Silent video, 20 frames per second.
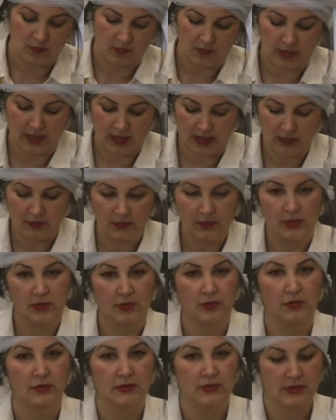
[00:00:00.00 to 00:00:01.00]
while we
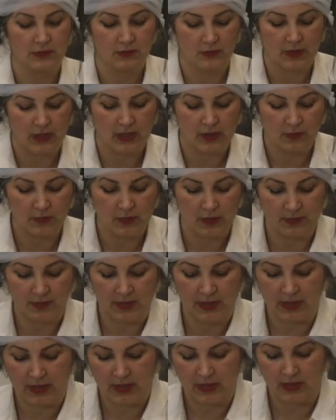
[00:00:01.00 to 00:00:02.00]
are
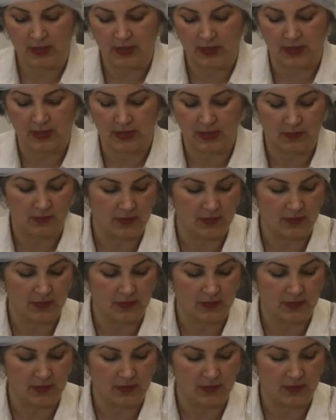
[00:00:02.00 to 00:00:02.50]
making our egg